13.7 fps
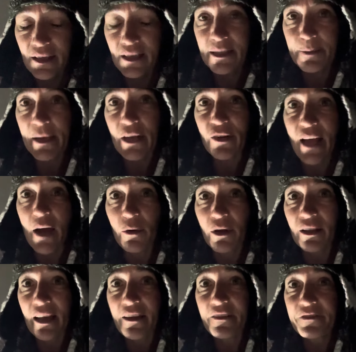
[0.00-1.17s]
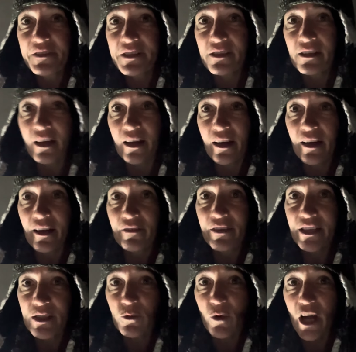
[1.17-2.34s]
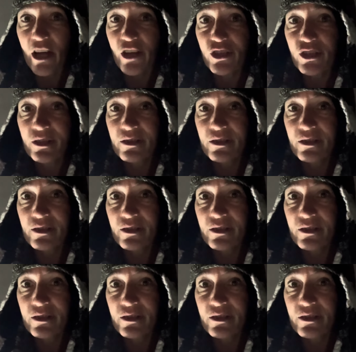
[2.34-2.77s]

has about an hour left uh, his watch.